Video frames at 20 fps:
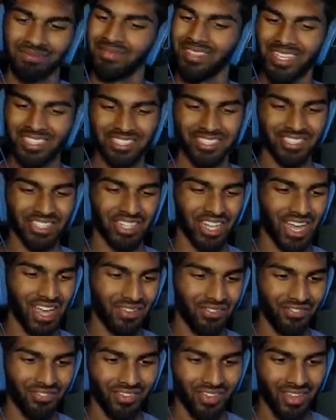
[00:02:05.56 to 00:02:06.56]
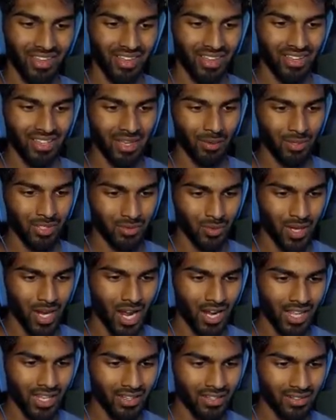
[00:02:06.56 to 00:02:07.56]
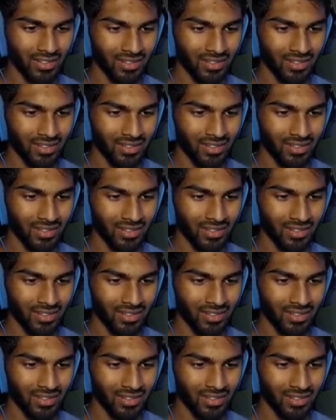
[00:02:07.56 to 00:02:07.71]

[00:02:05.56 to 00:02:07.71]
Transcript: This is the life. Can we swing on it?